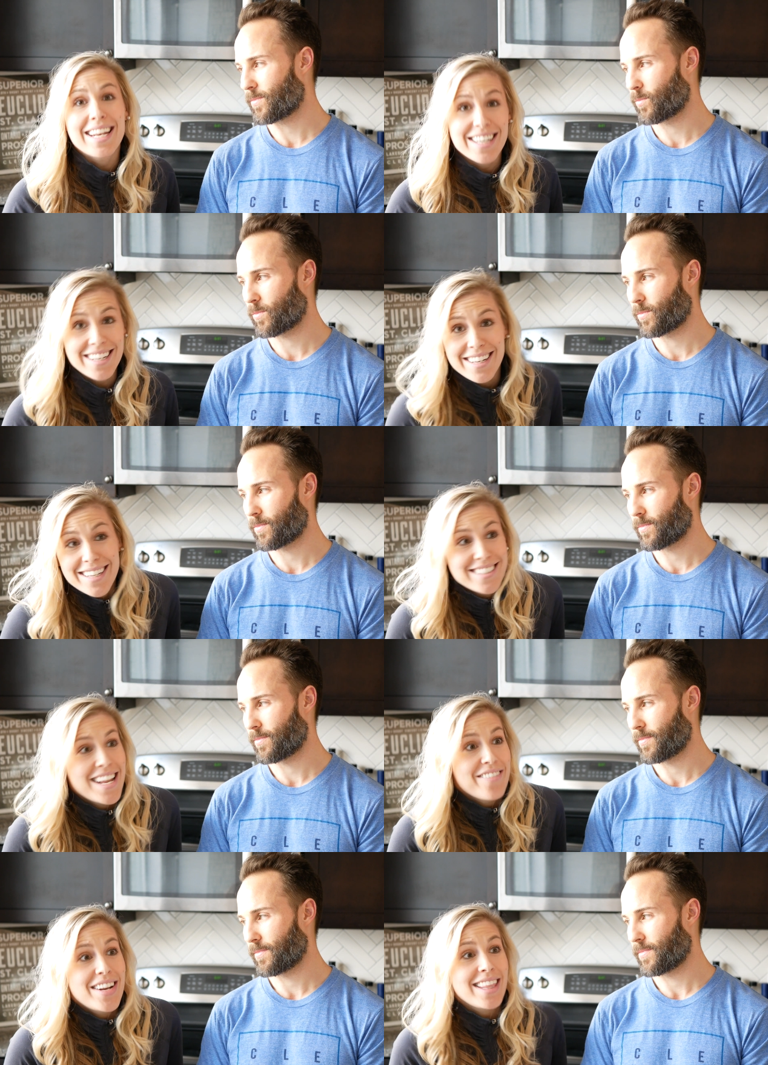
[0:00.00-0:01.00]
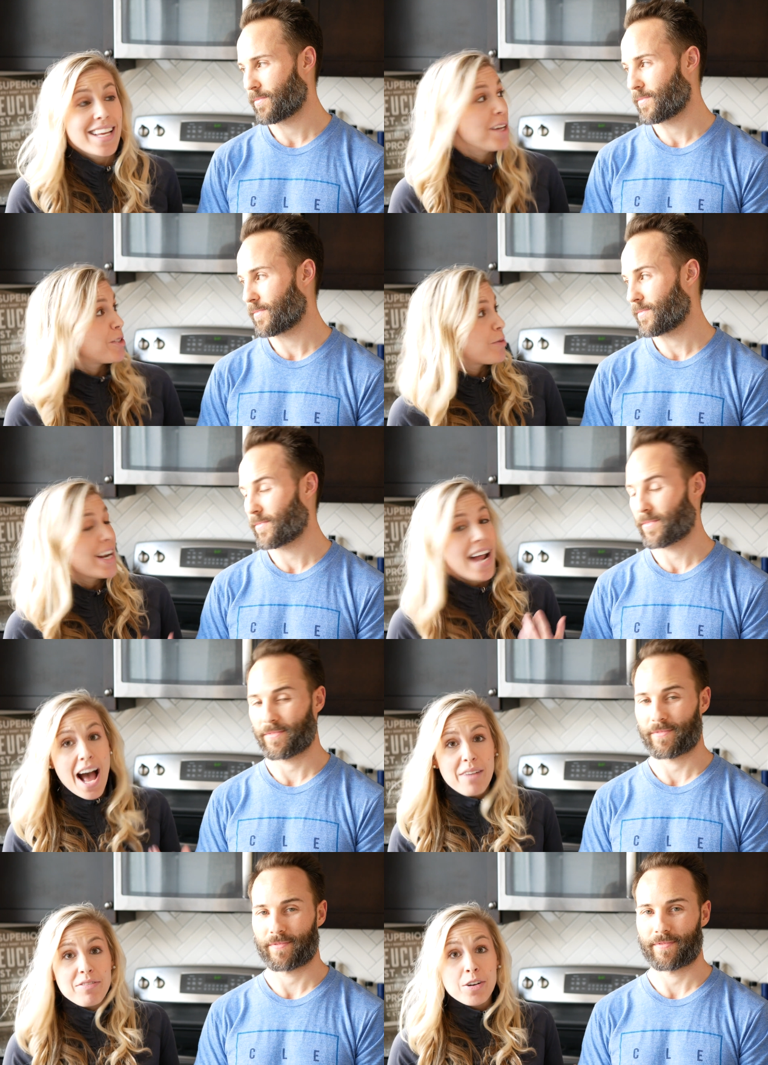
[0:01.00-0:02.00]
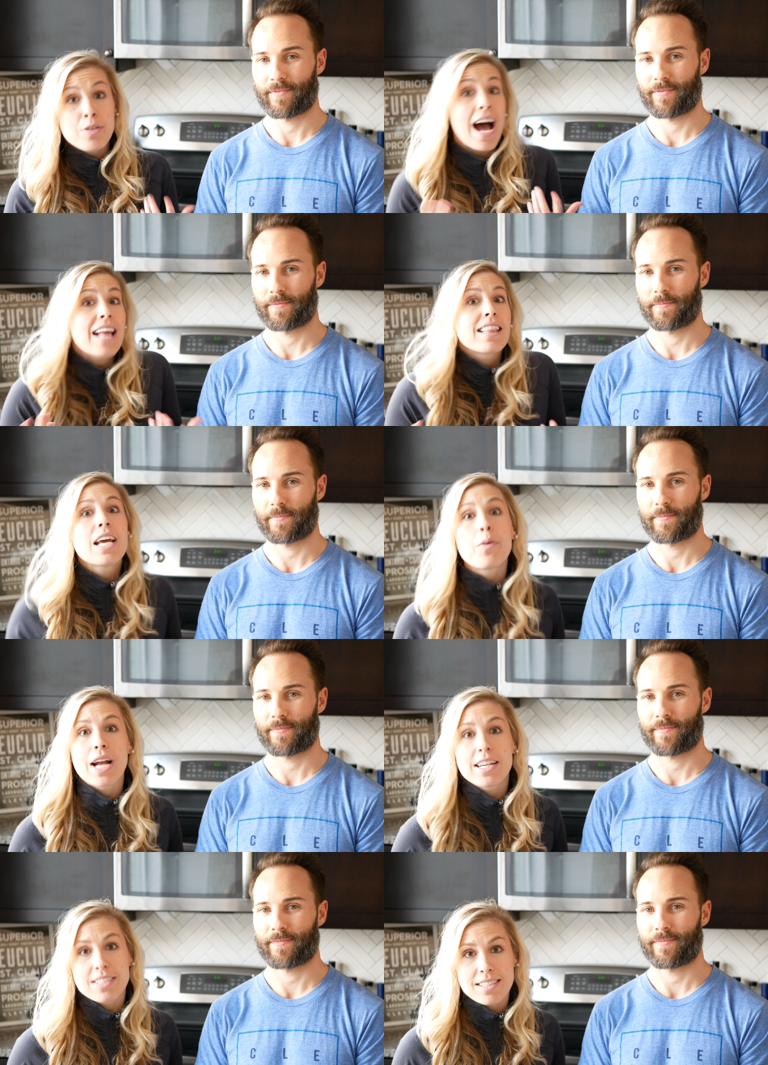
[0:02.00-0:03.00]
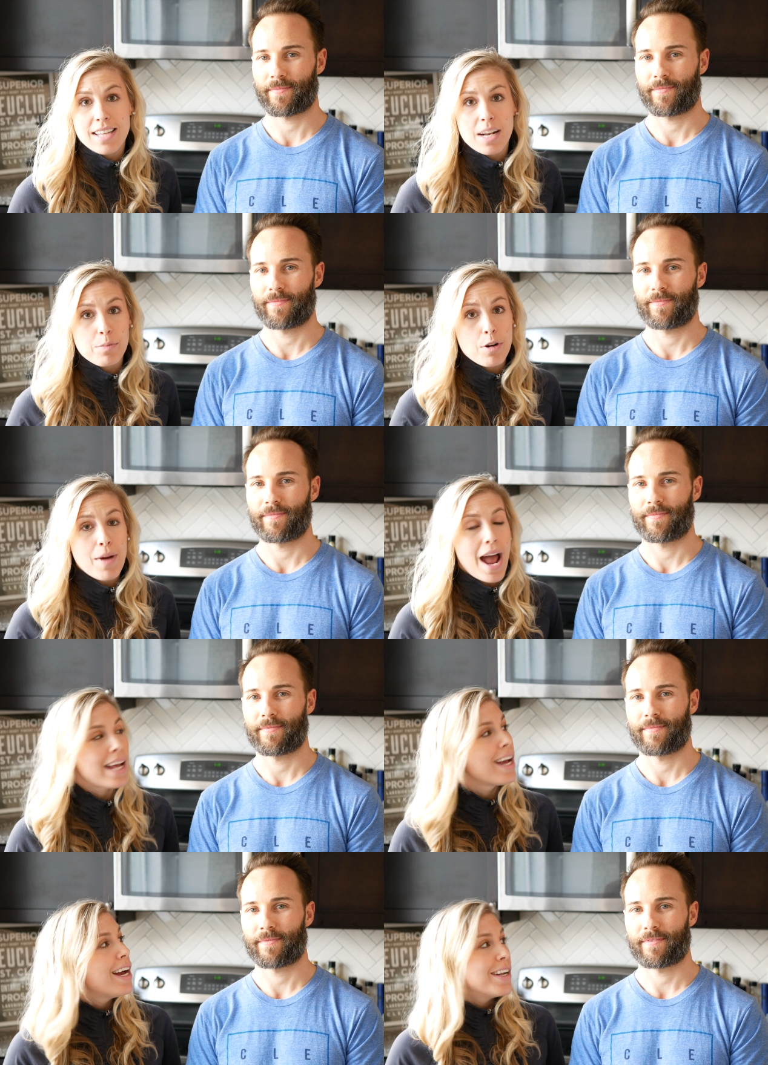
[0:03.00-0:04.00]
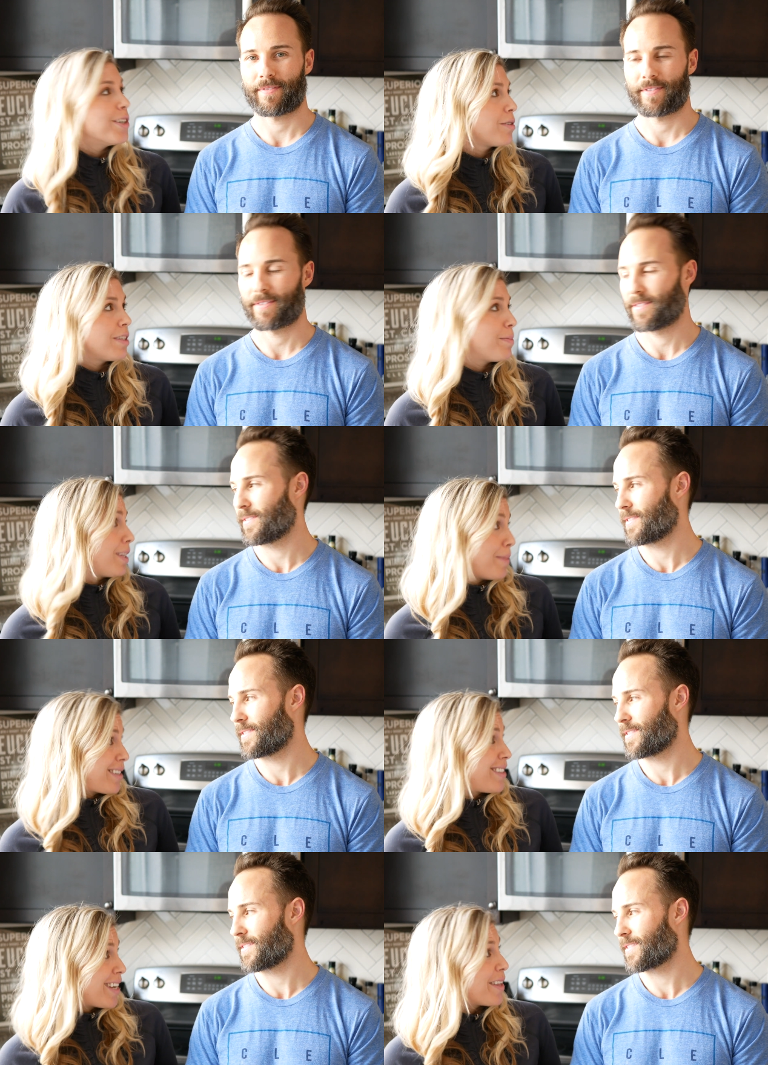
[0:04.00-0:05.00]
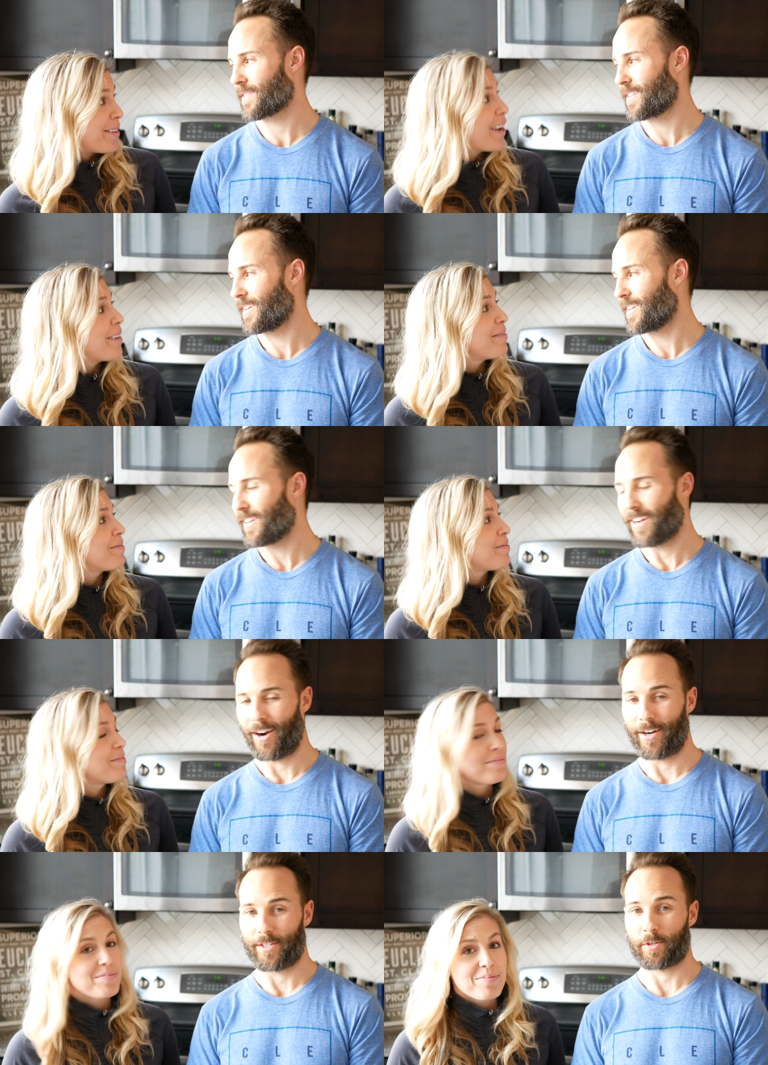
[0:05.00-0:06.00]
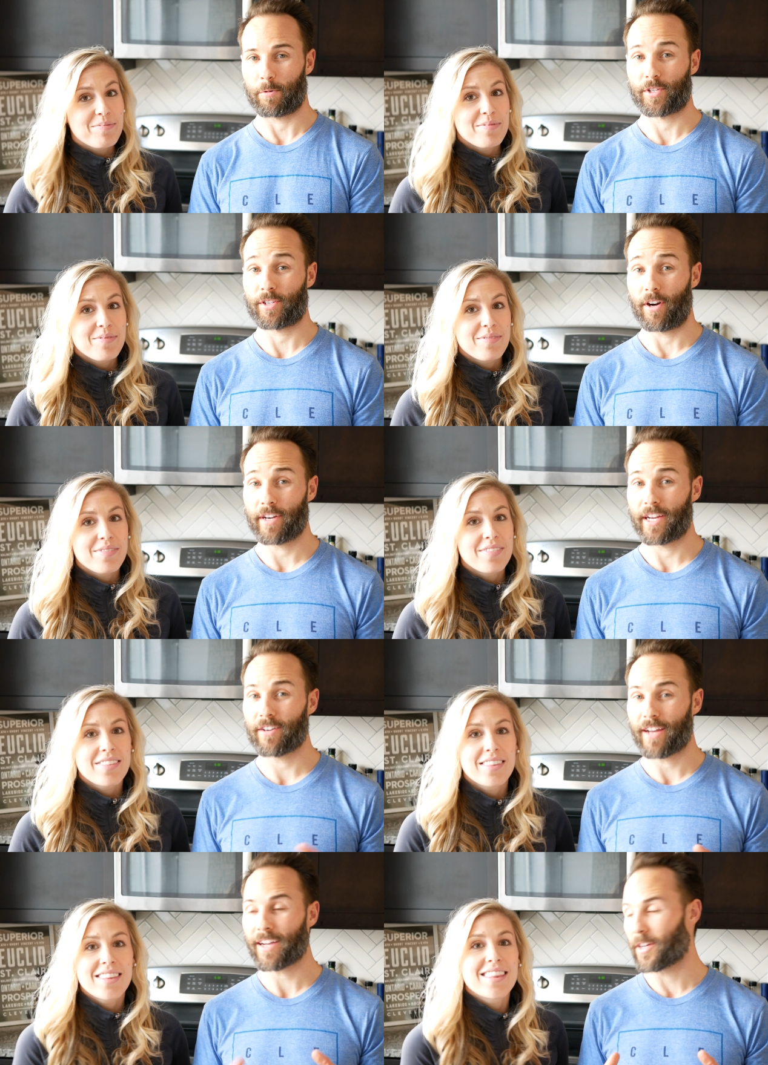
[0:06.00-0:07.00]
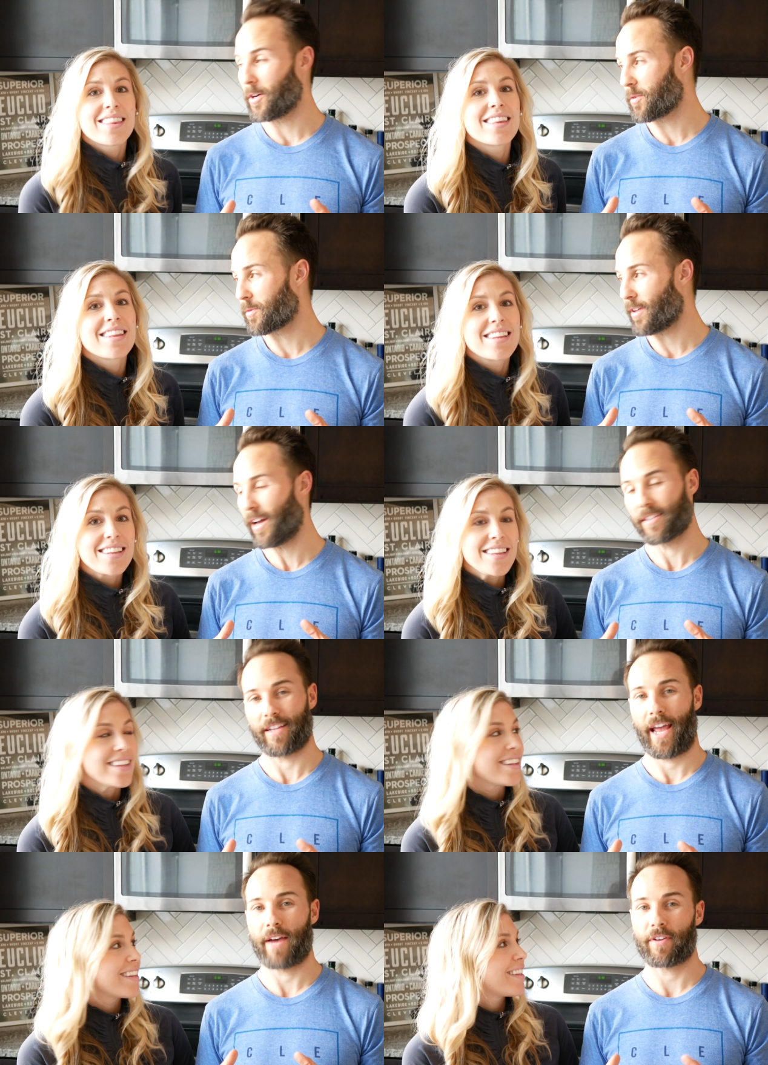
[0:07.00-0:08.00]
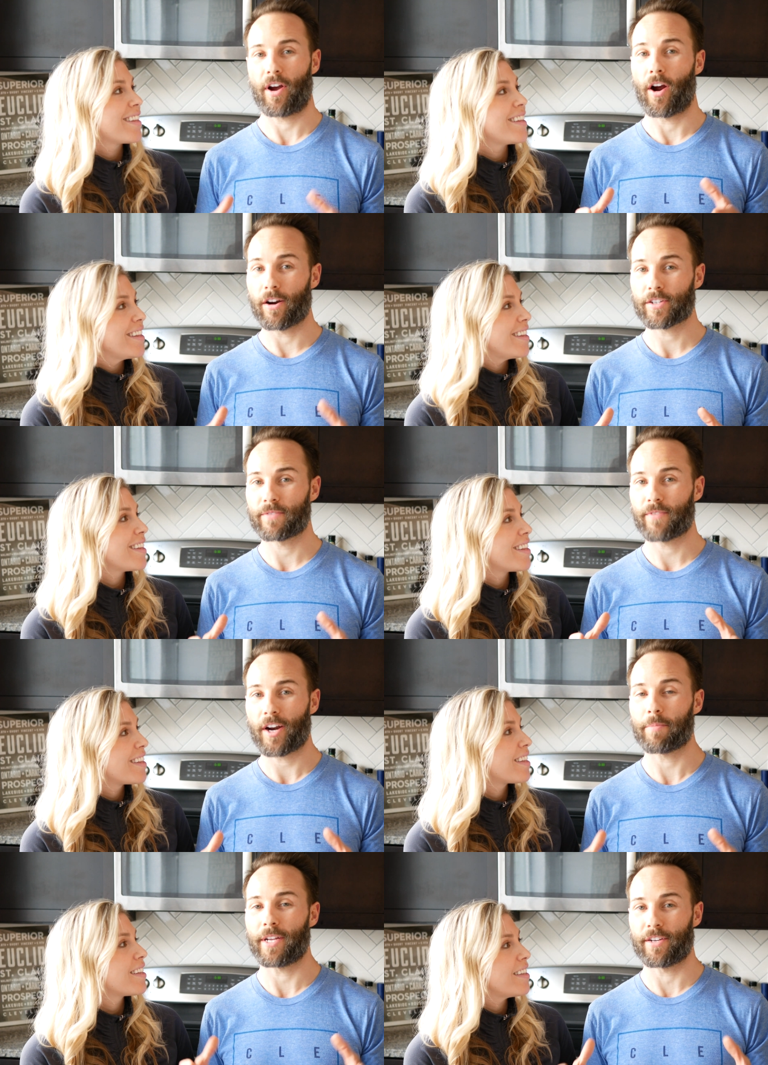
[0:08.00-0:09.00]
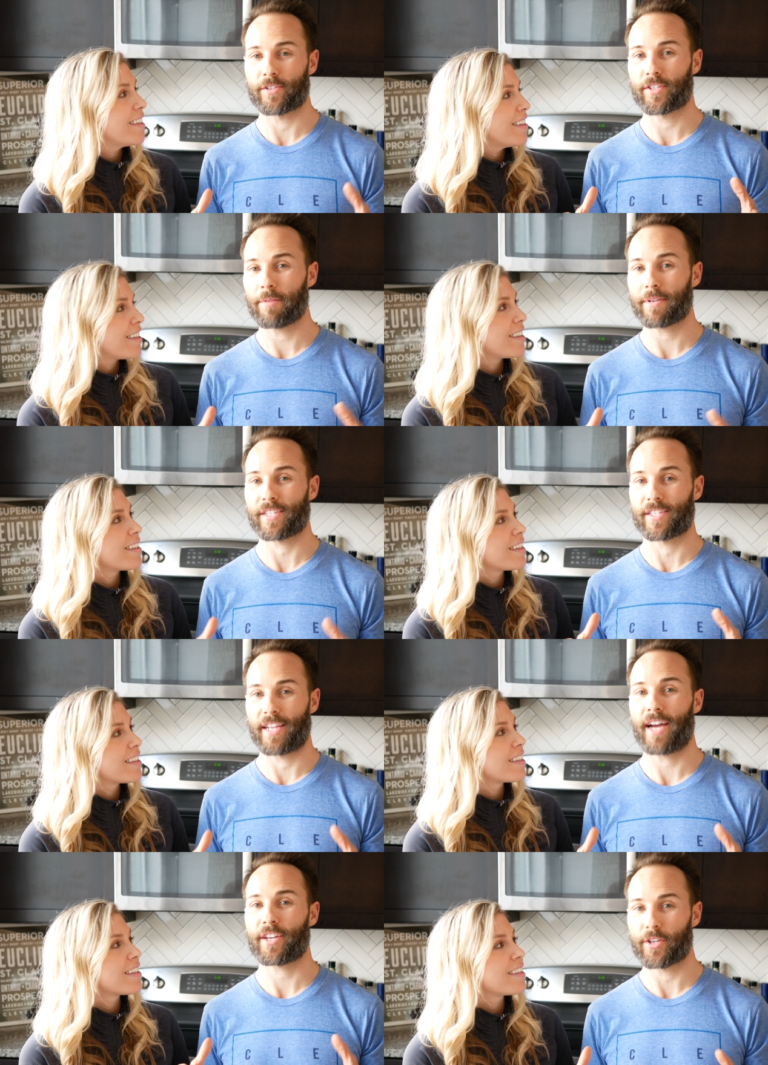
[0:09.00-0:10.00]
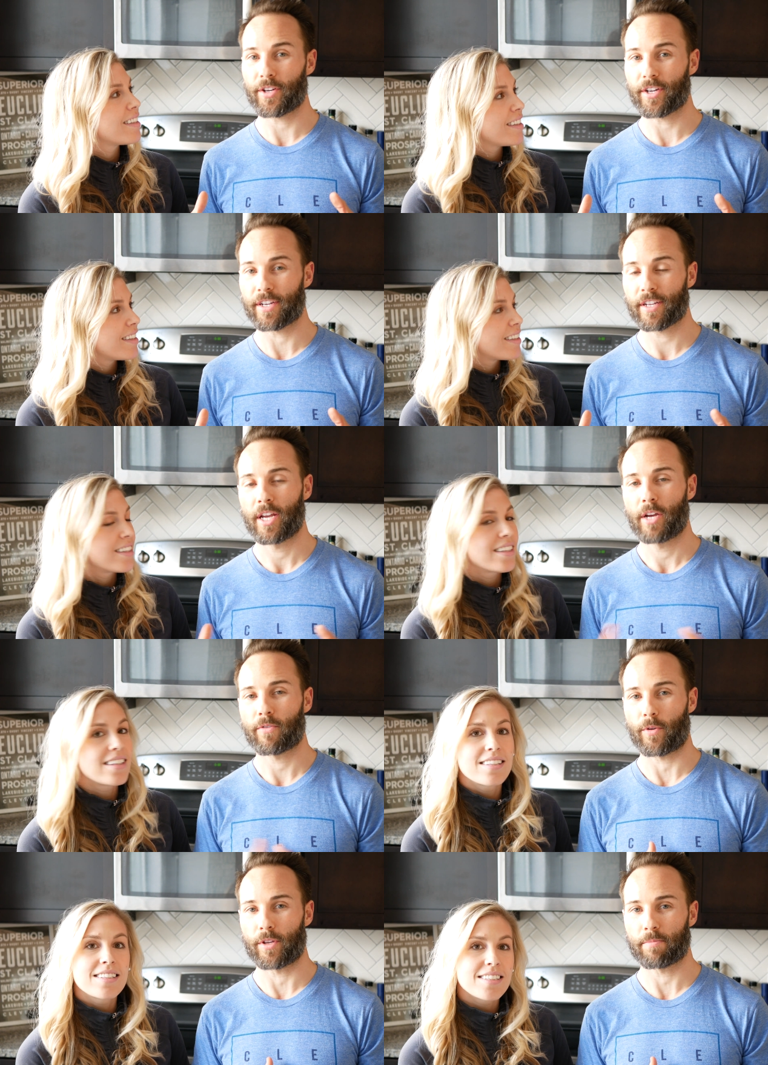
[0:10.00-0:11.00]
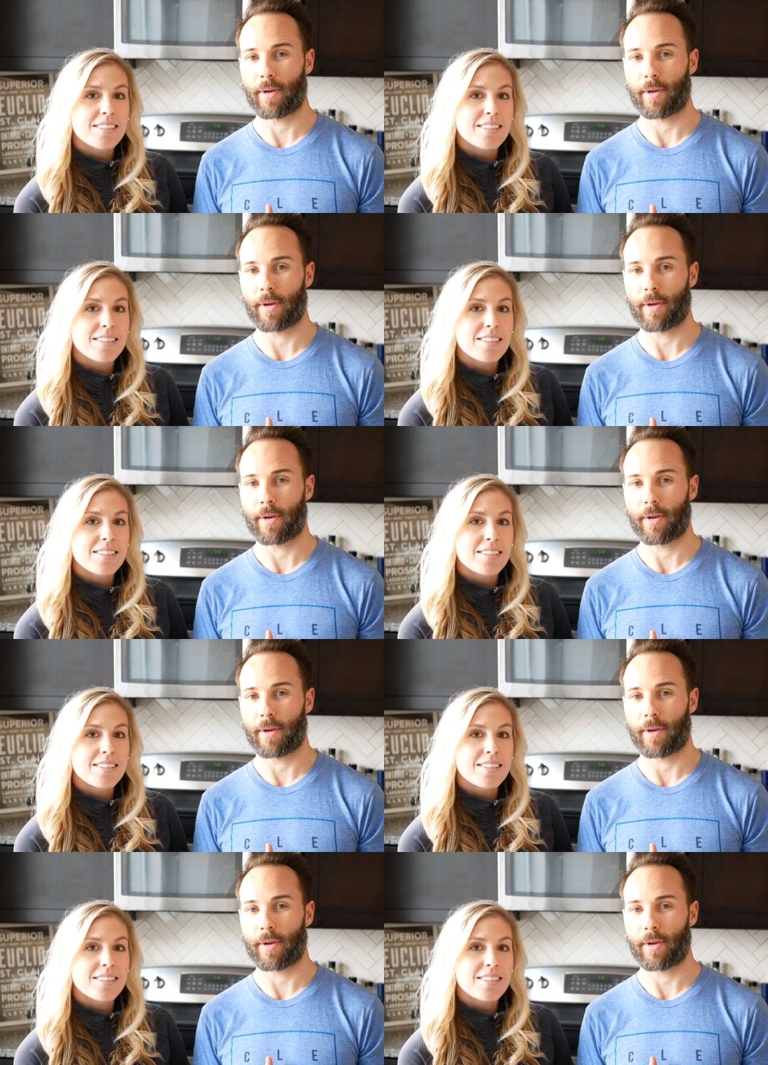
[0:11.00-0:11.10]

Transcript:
Speaker 1: and doesn't have anything else, right? Hot food, hot liquid, I should say, and a probiotic don't typically mix together, right?
Speaker 2: All right, so we're starting to hear an echo that having a harsh environment in your stomach is not good for these